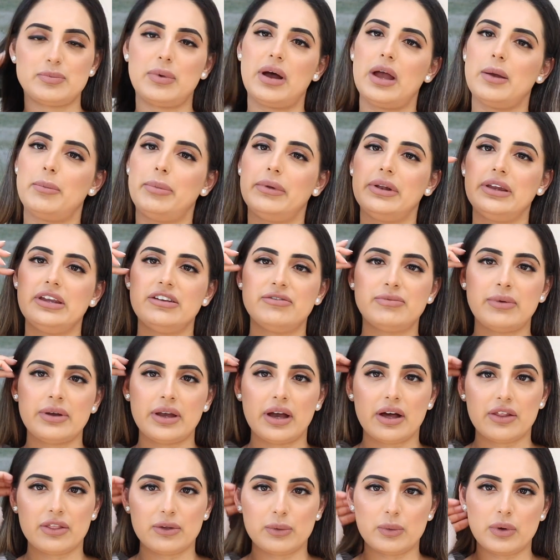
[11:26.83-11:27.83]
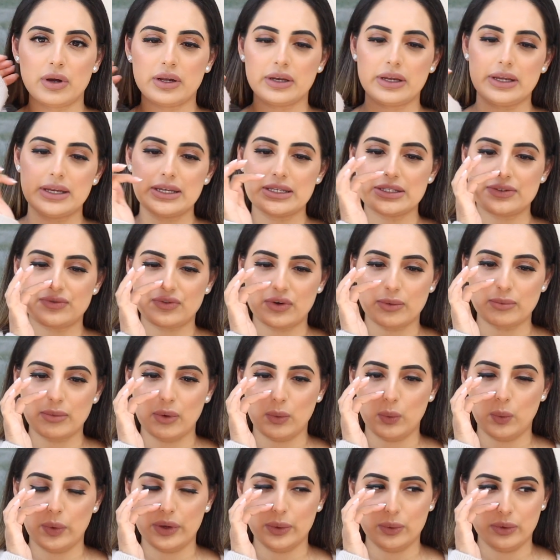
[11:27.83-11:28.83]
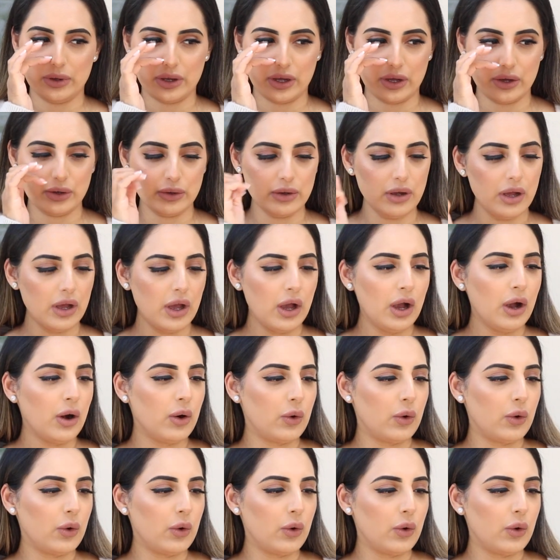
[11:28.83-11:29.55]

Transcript: but I believe my other one is from Wilko.